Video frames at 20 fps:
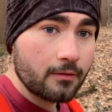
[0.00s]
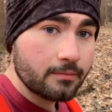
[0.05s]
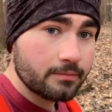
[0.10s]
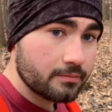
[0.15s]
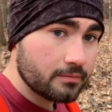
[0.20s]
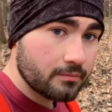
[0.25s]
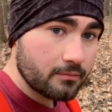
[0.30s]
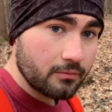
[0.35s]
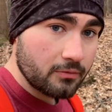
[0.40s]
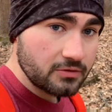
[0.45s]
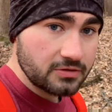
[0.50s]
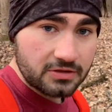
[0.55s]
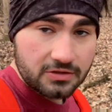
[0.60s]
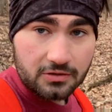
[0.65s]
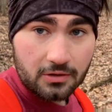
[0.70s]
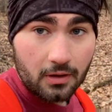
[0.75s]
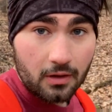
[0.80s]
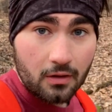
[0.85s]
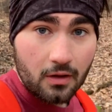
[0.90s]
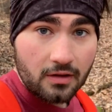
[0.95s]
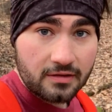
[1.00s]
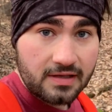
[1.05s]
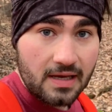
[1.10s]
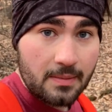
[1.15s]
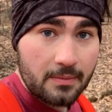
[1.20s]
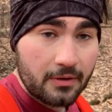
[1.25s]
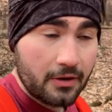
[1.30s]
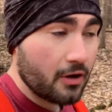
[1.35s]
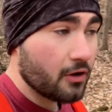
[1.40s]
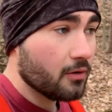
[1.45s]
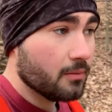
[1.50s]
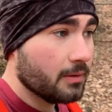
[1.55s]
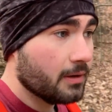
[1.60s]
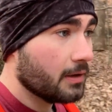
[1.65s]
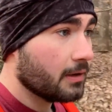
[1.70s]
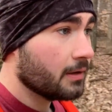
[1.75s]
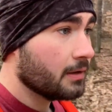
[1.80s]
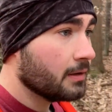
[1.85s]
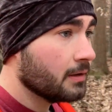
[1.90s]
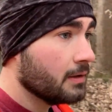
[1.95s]
It was a trail a long time ago,
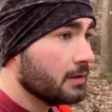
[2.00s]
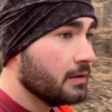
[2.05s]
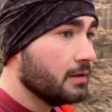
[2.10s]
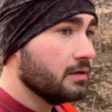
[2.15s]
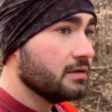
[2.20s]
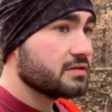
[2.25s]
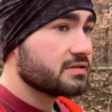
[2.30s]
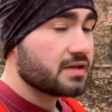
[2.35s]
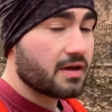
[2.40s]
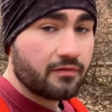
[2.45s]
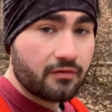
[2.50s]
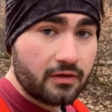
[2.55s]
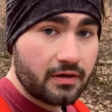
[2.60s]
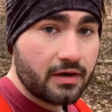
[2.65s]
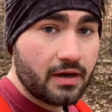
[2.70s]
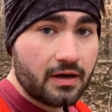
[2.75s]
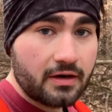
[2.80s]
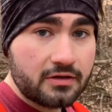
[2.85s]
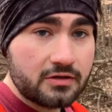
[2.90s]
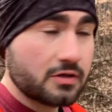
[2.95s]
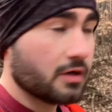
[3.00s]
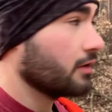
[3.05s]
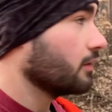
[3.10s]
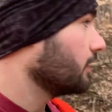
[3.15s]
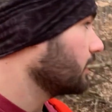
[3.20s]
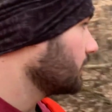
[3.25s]
but it's definitely not a trail